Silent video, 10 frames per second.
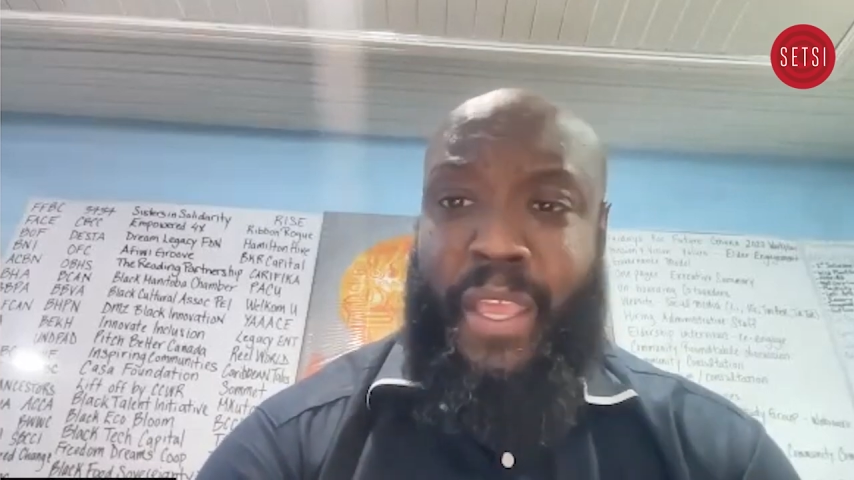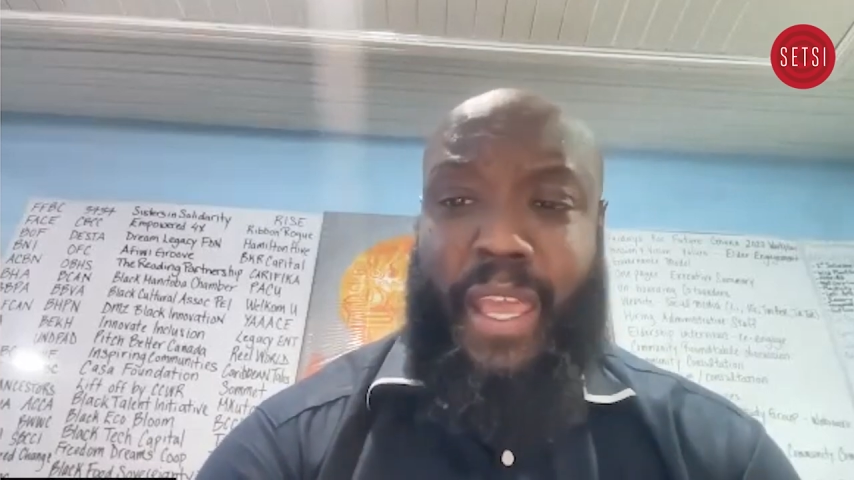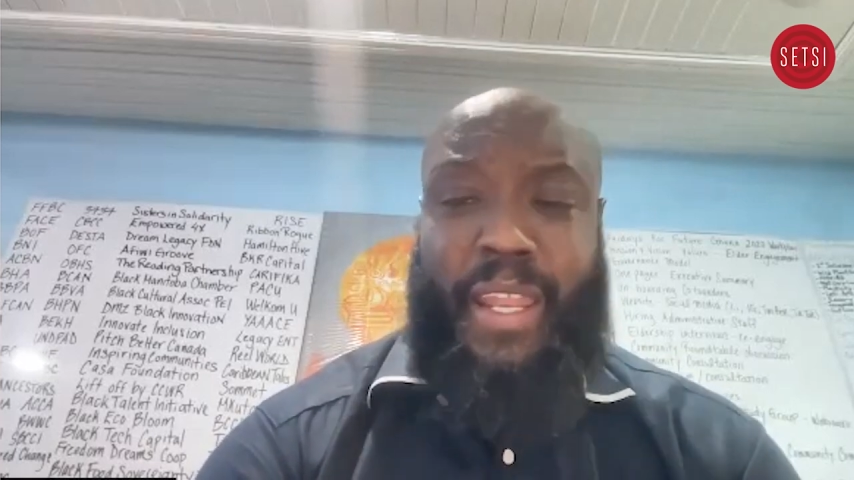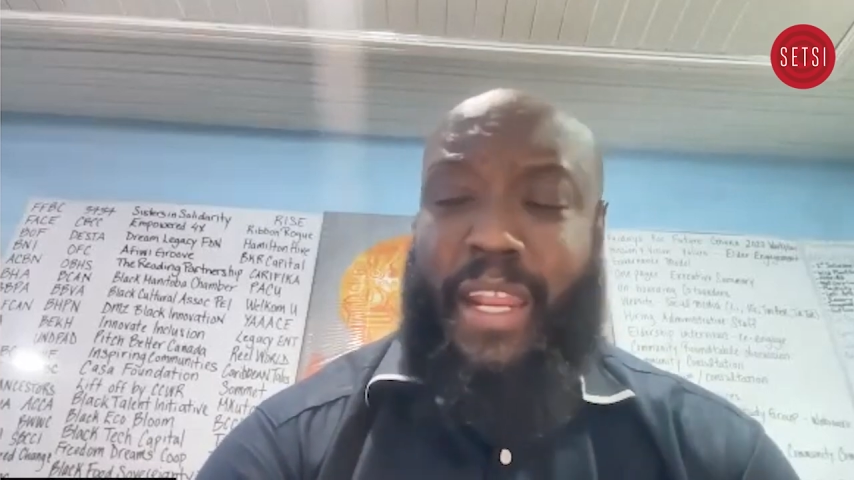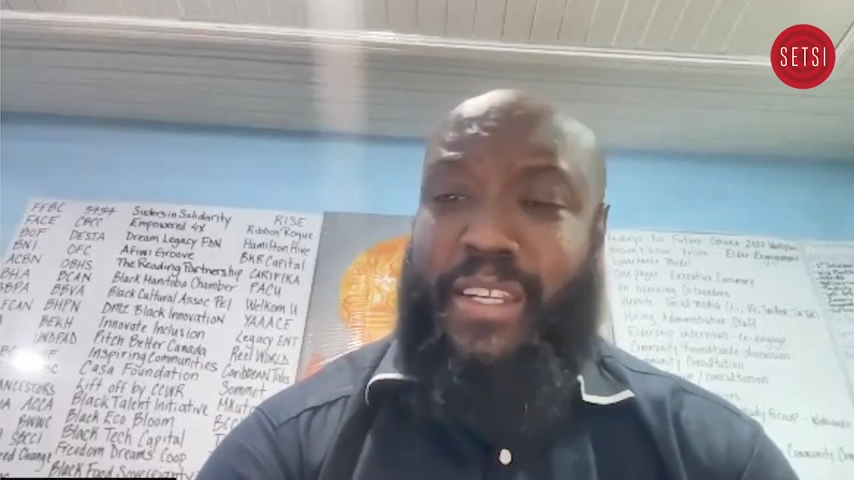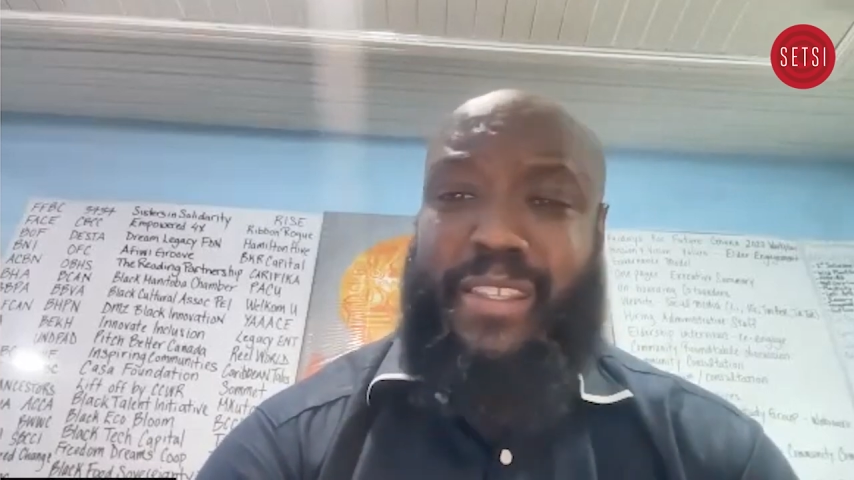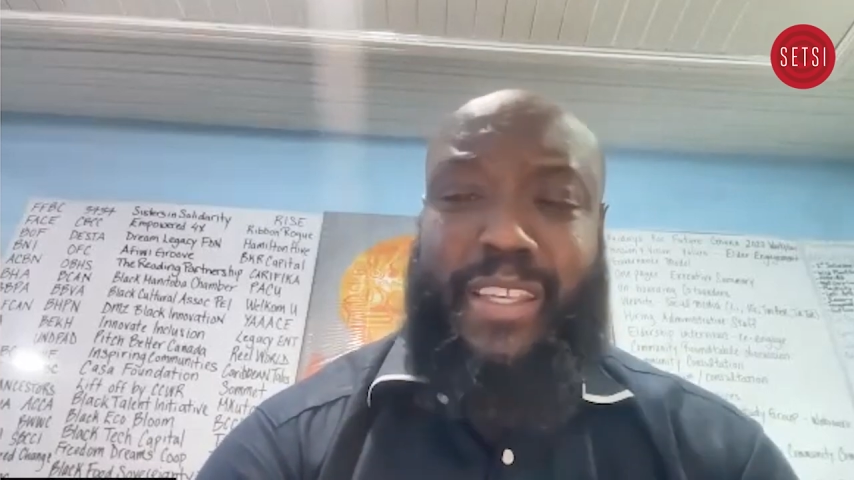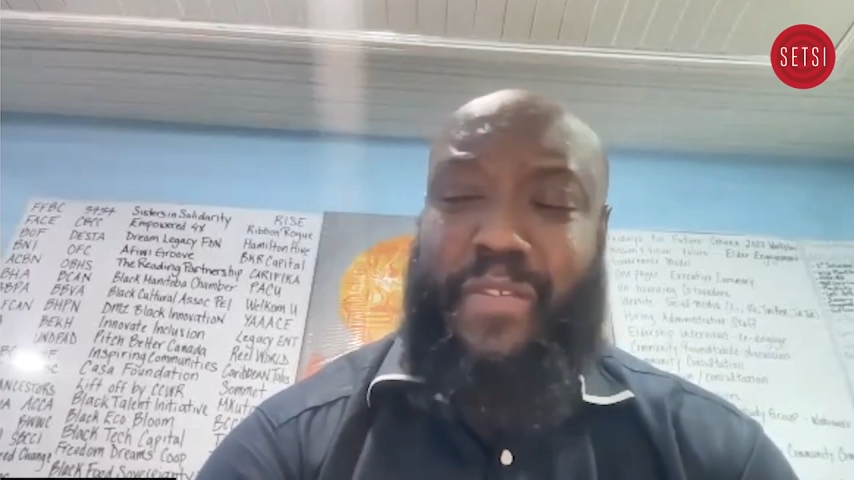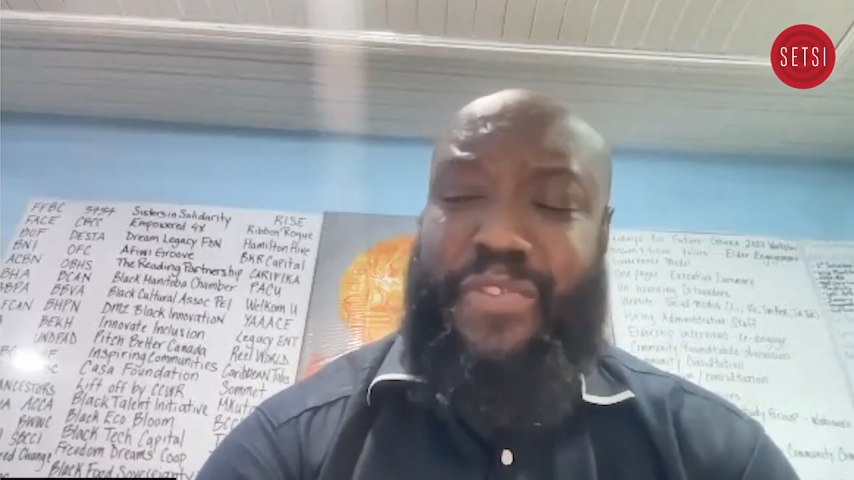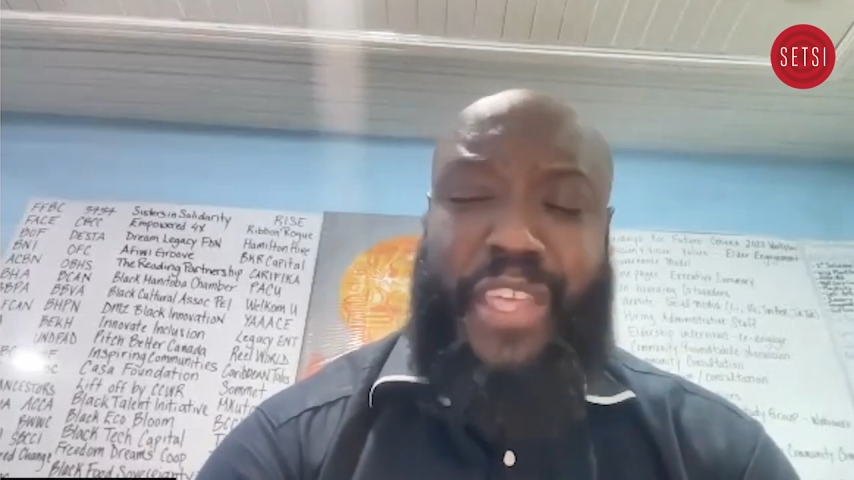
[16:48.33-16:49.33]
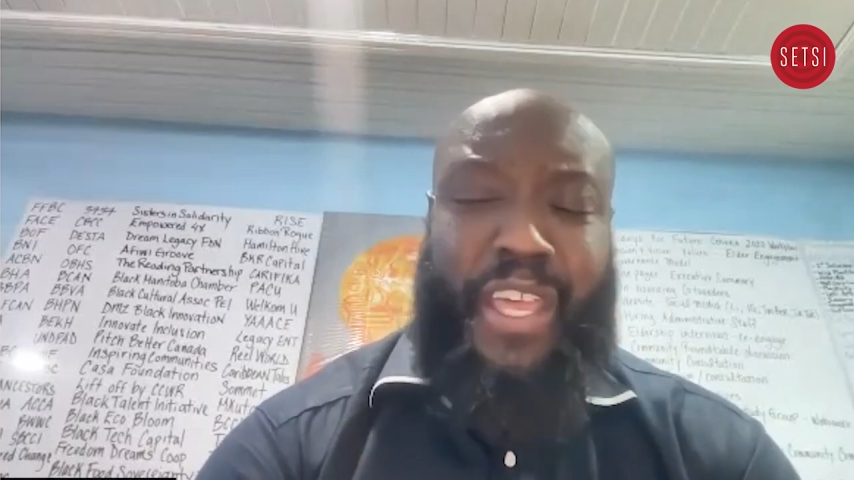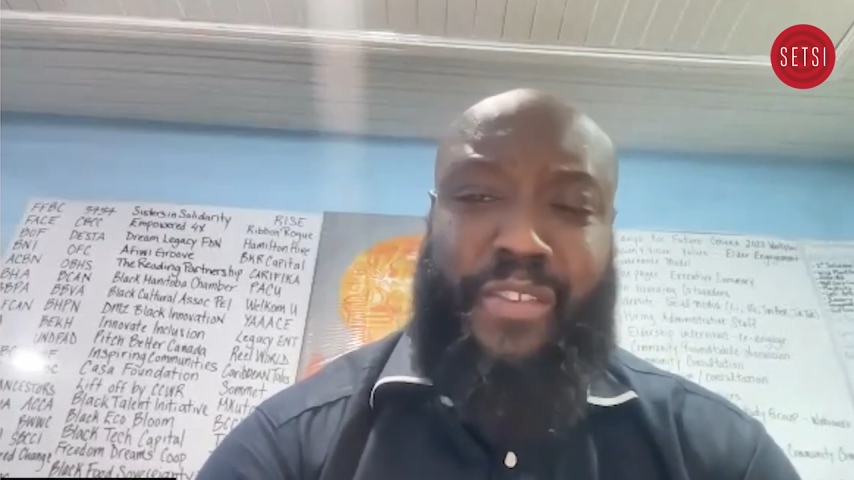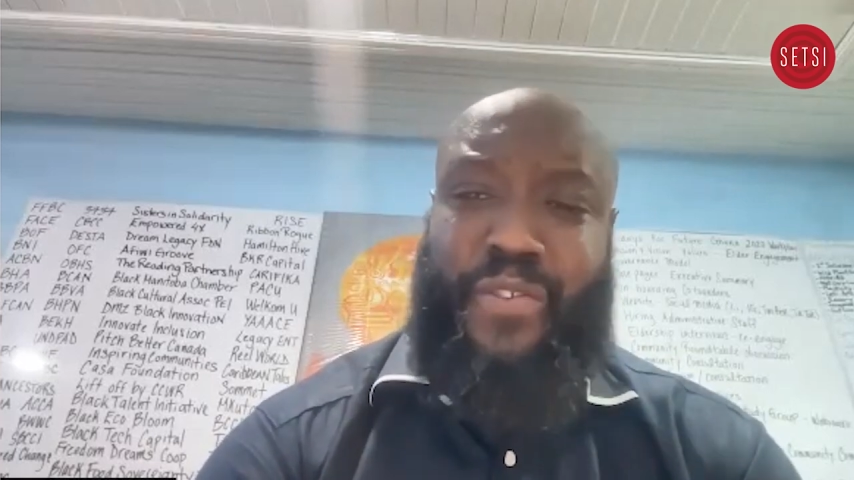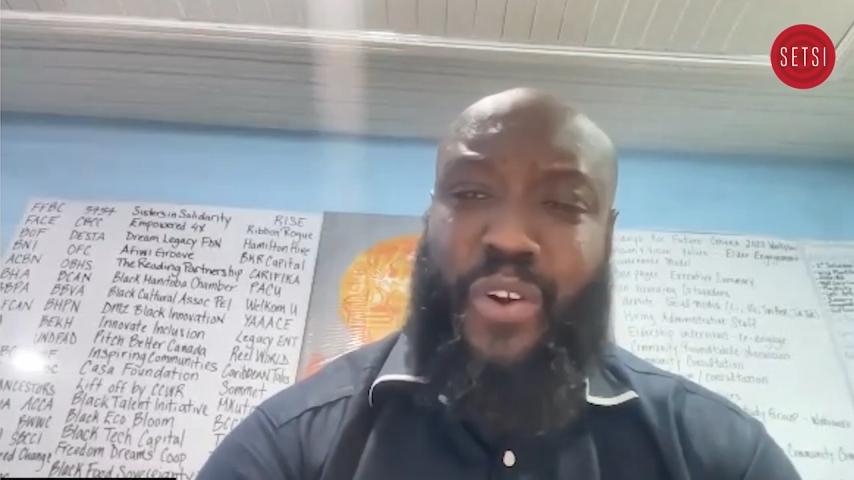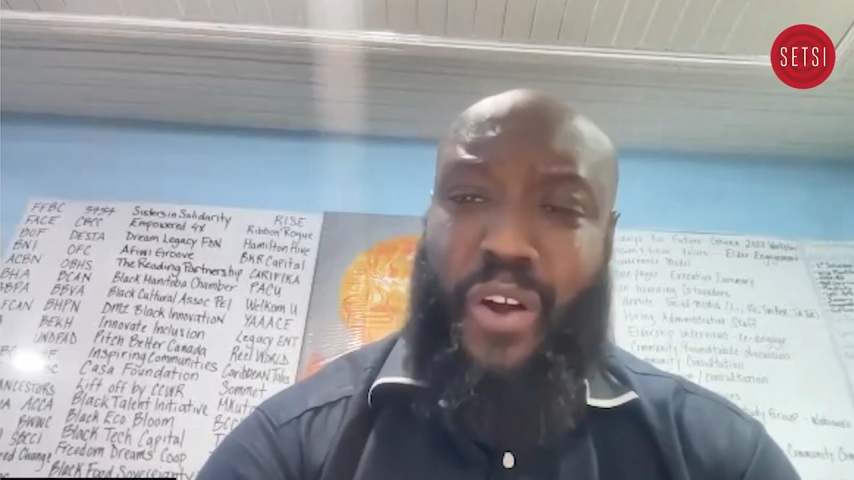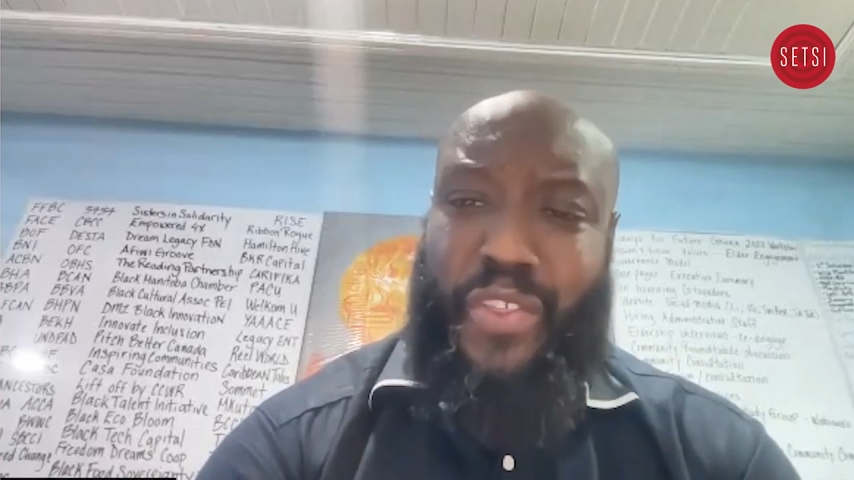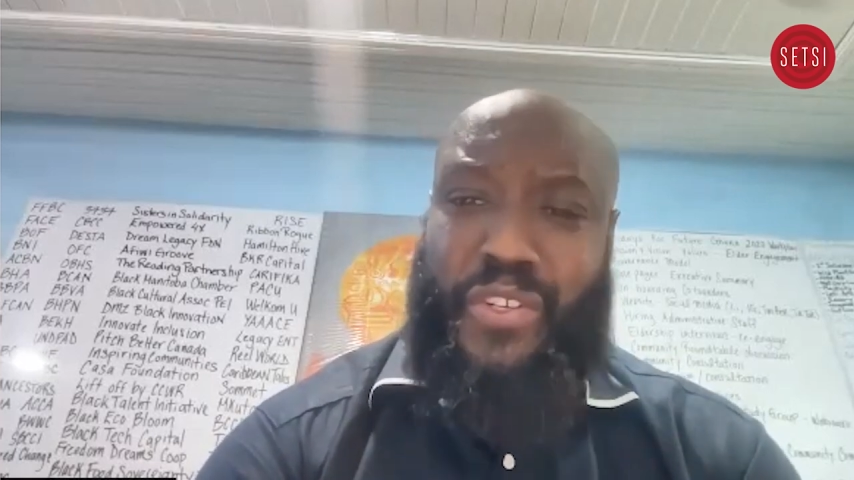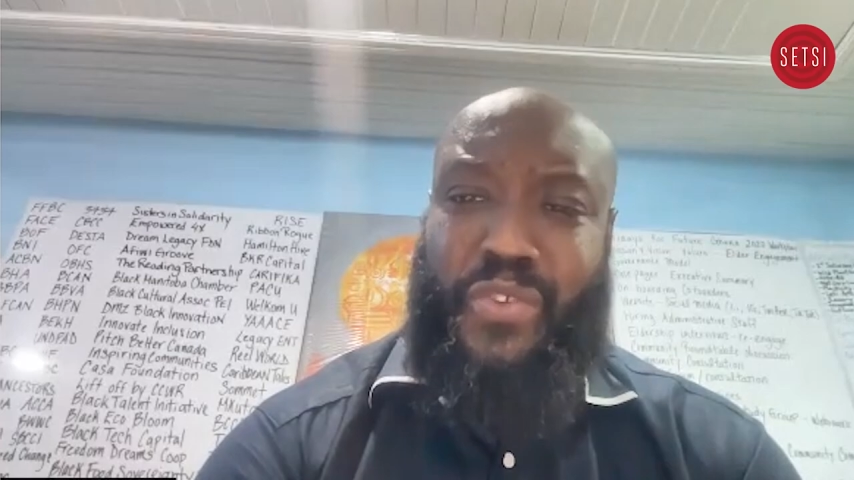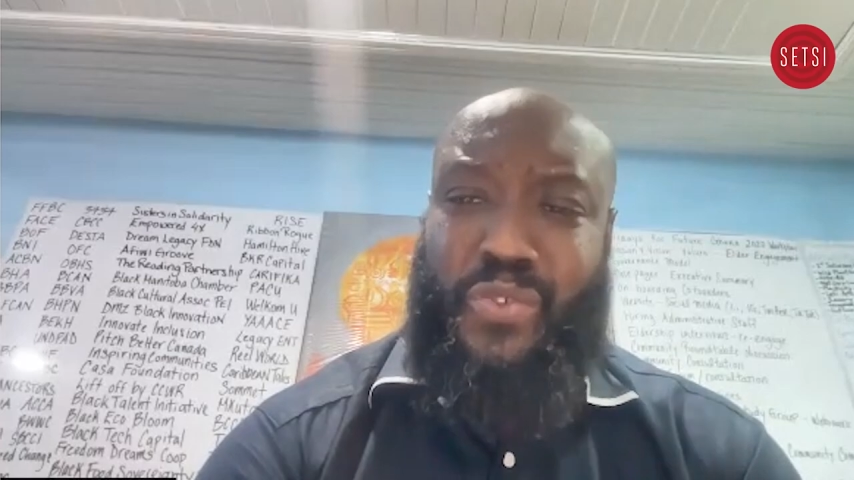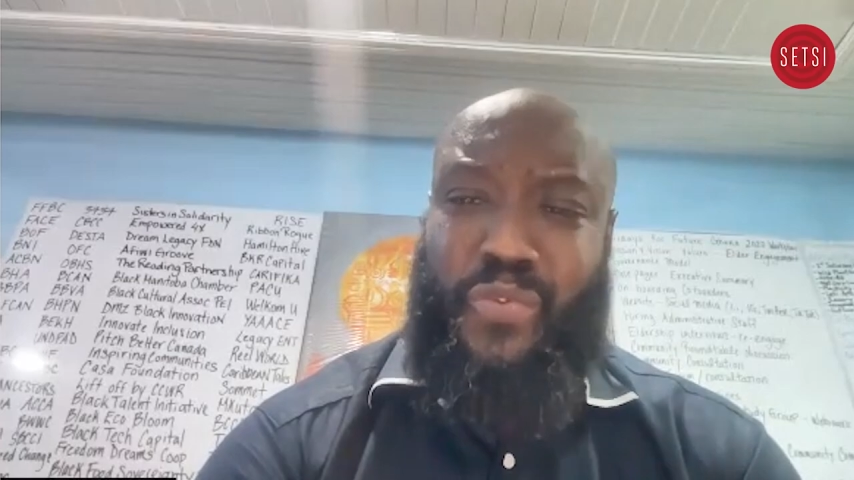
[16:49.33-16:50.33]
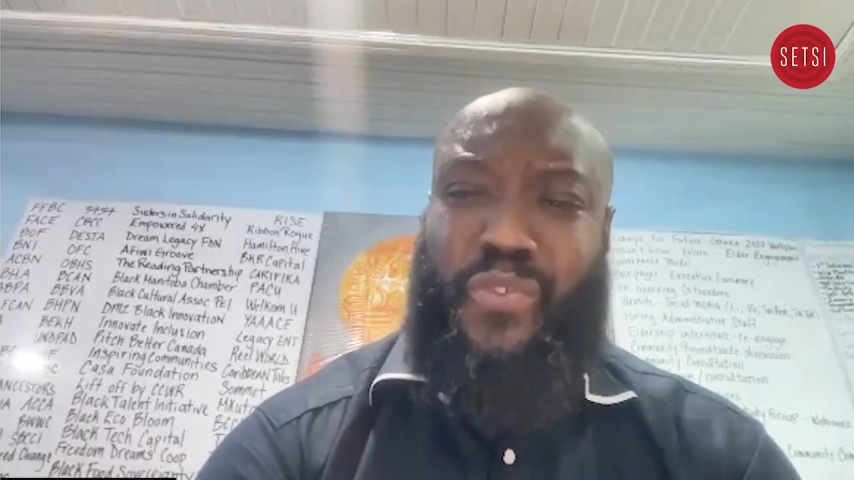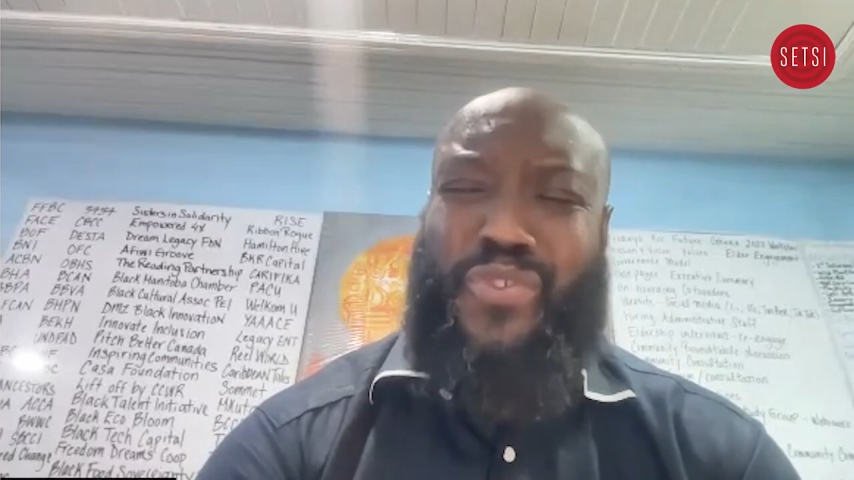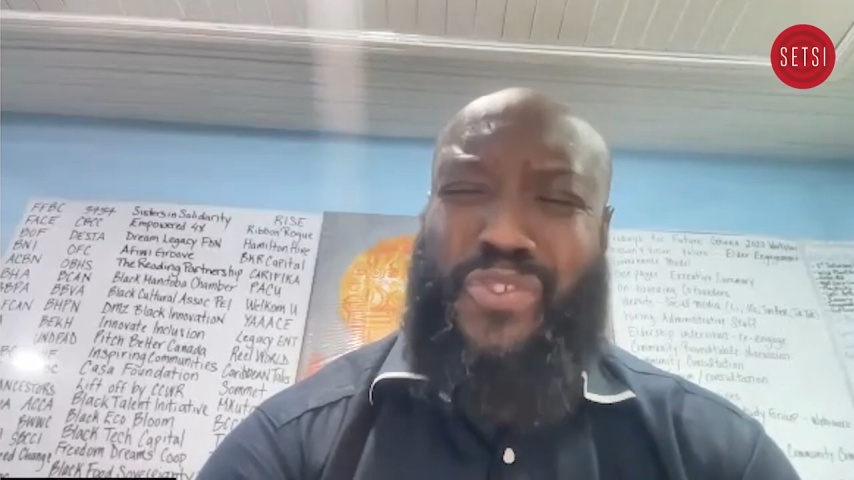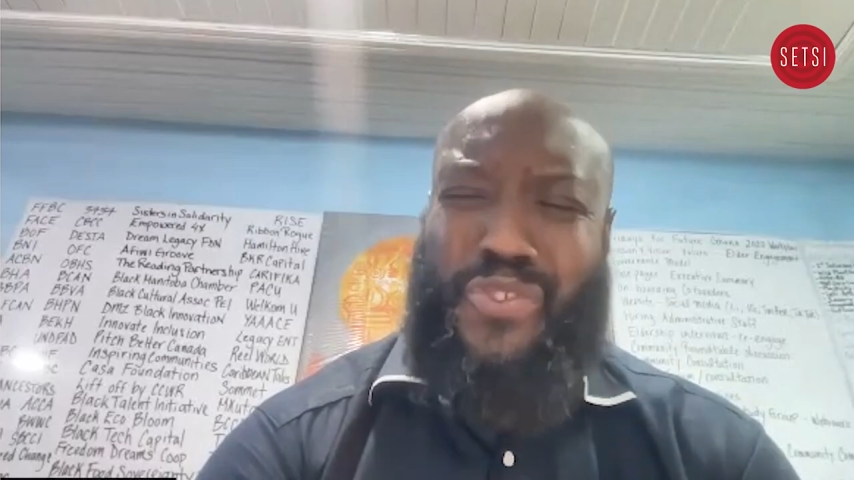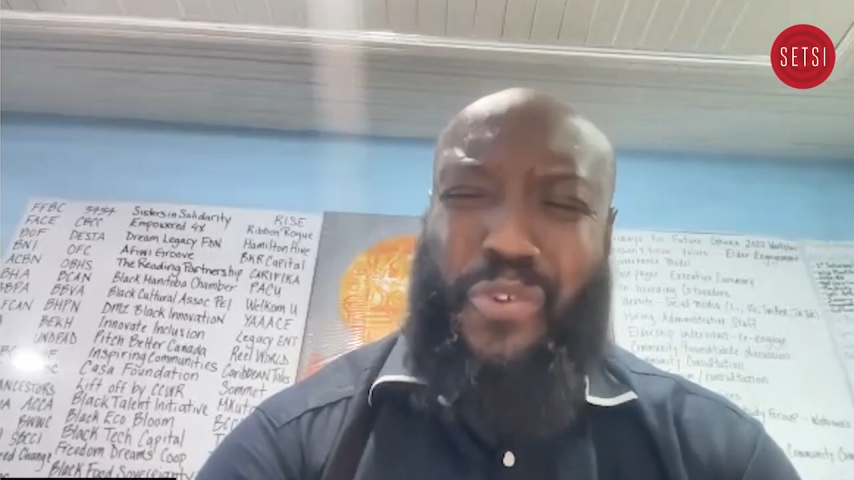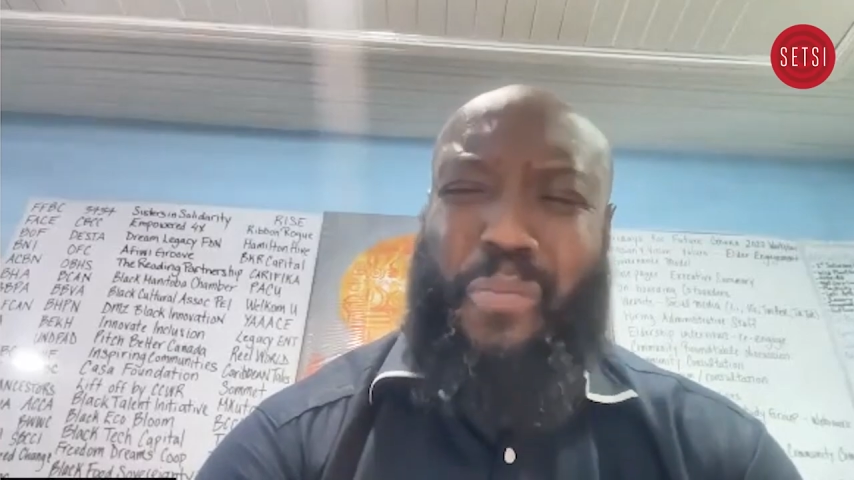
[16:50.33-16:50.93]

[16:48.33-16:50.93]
And I just give thanks for all that you do for so